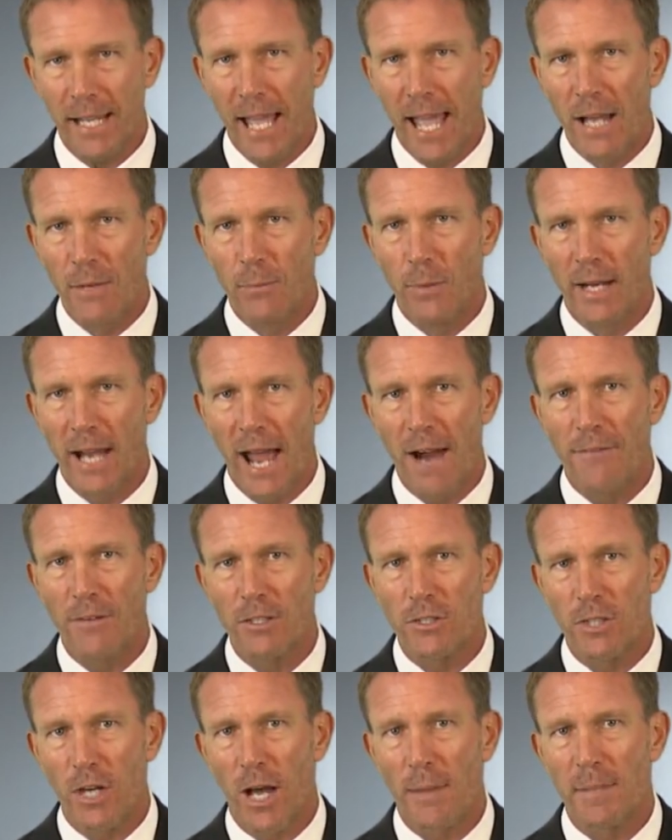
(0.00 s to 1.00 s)
And whatever
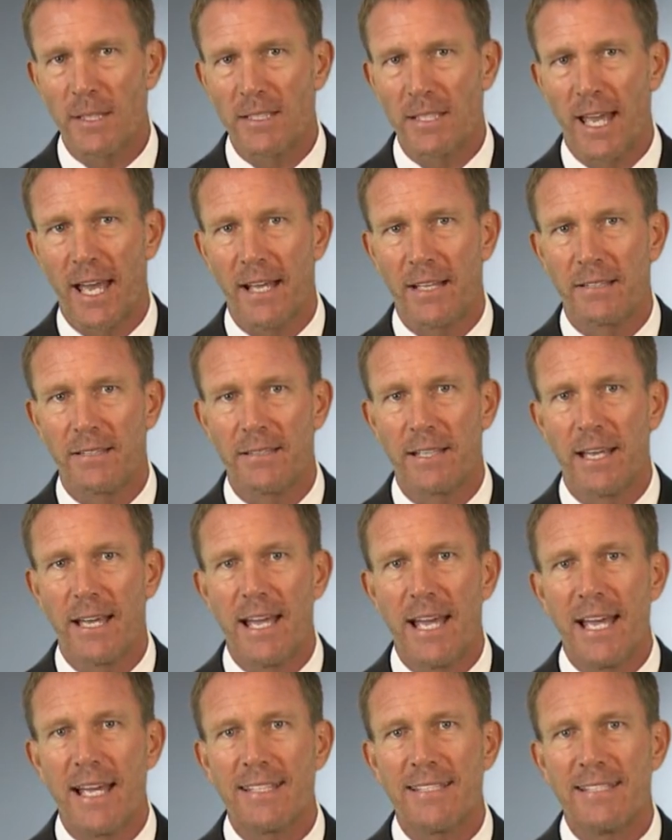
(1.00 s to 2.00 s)
time it takes
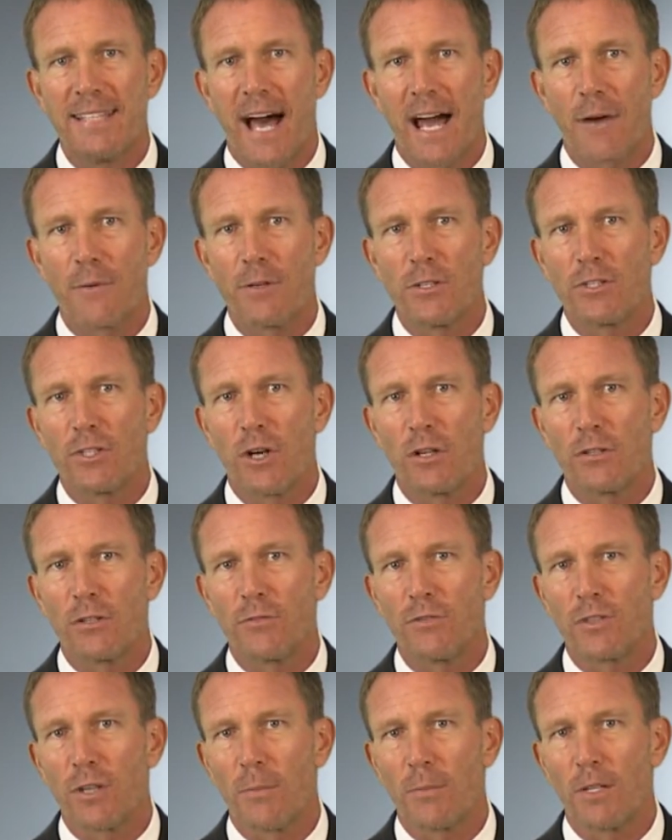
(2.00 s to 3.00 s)
is not a result
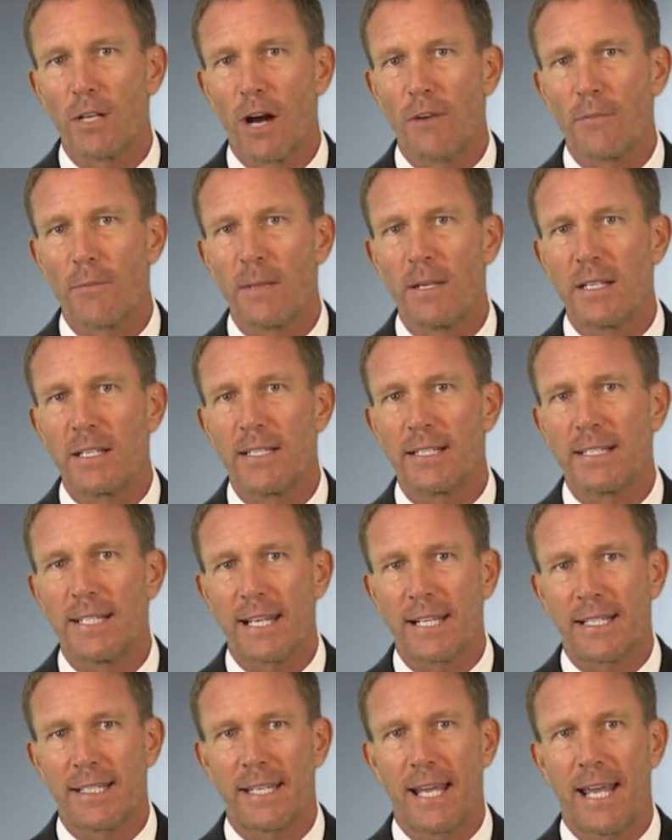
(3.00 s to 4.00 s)
of some government
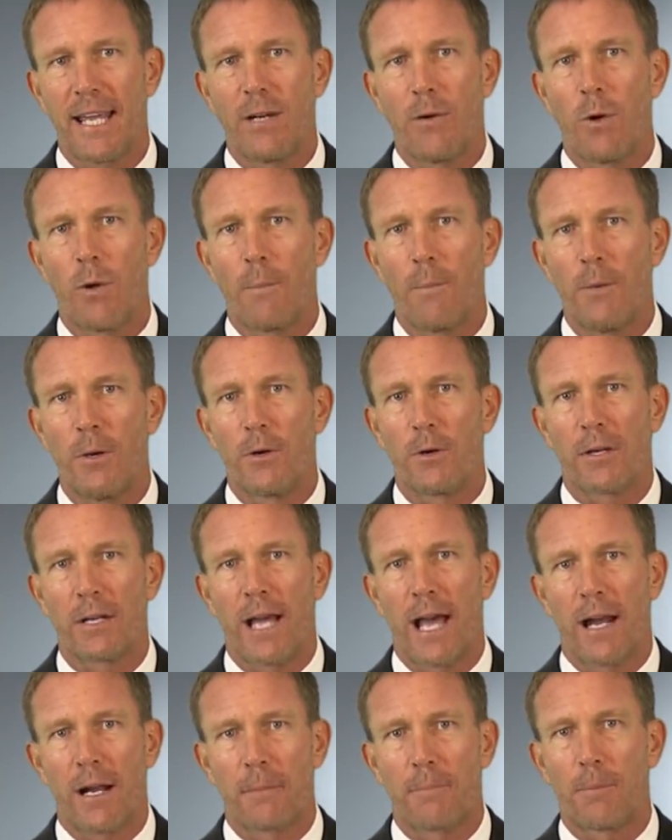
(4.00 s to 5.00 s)
dictate or
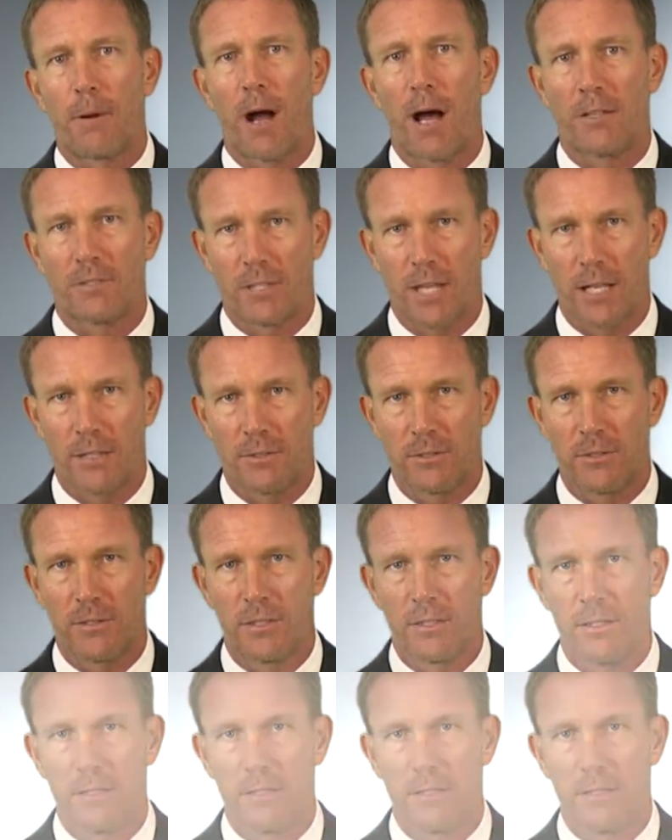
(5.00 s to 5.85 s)
bureaucratic process.